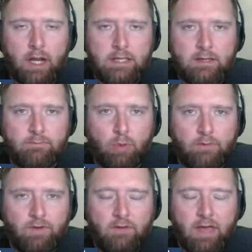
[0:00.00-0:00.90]

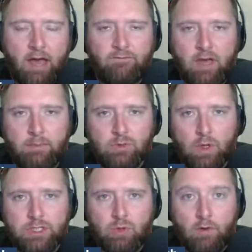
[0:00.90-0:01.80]
97.5 FM, as
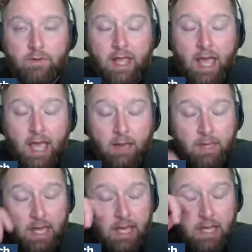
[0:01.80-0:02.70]
well as 1280 AM